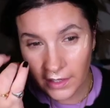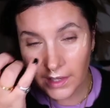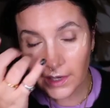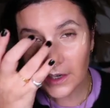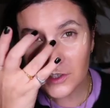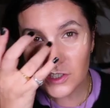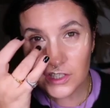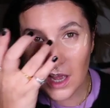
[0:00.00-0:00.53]

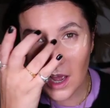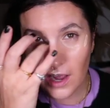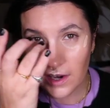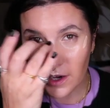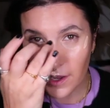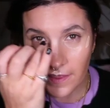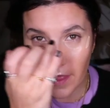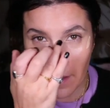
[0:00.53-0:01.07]
And I just
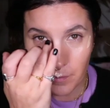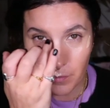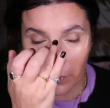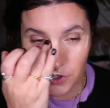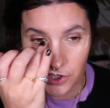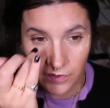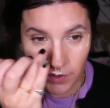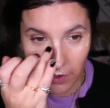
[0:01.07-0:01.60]
highlight that
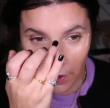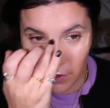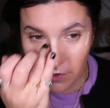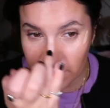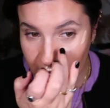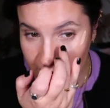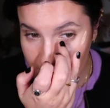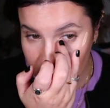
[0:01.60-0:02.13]
bridge of the
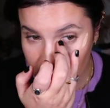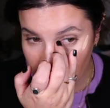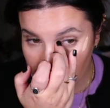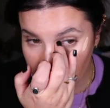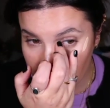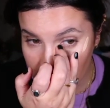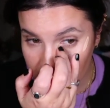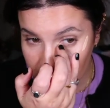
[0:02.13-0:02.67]
nose. Actually, I'll
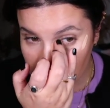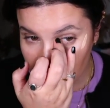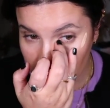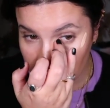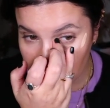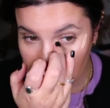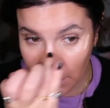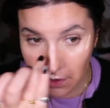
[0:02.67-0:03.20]
put this
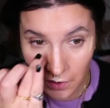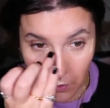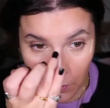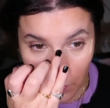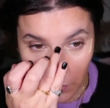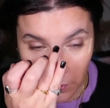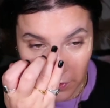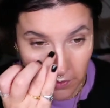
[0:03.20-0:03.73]
on the inner
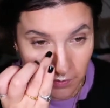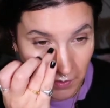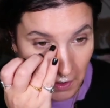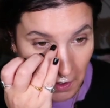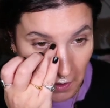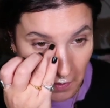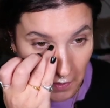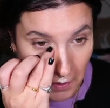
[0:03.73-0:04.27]
corners of the
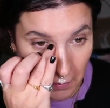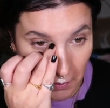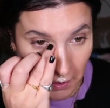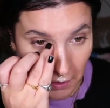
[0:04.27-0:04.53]
eye. There we